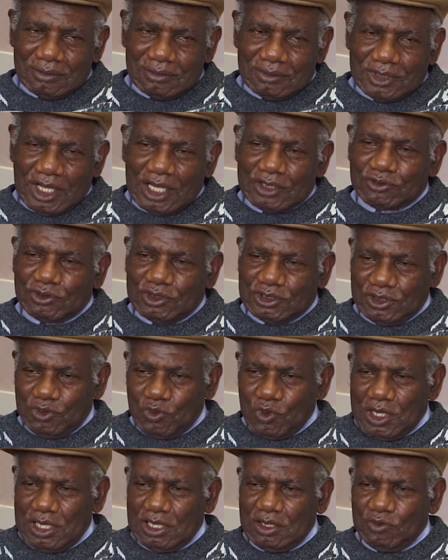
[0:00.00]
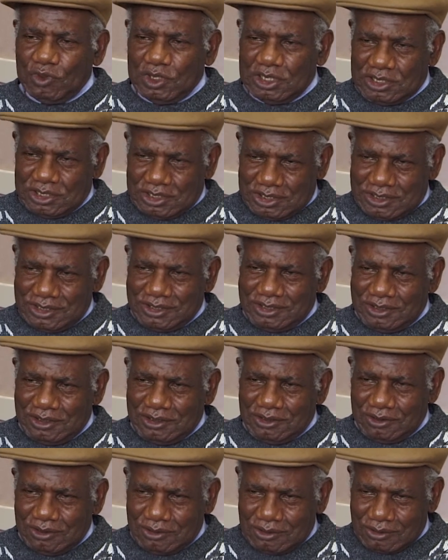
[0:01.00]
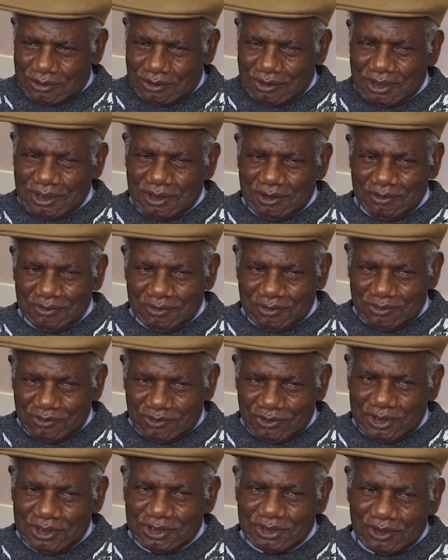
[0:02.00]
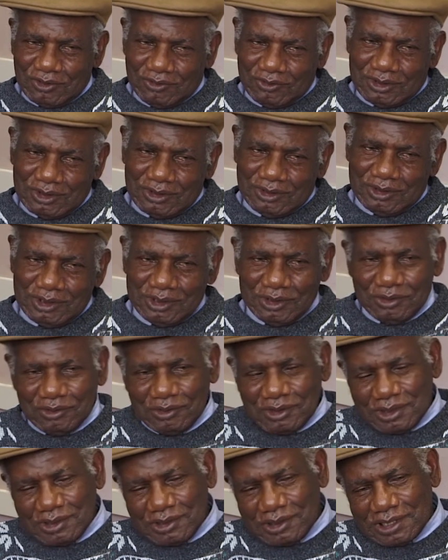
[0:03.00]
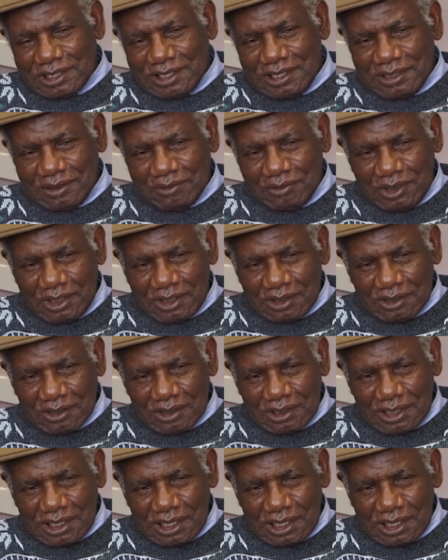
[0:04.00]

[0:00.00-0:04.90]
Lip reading: that was the way in which, you know, we suffered when we came here.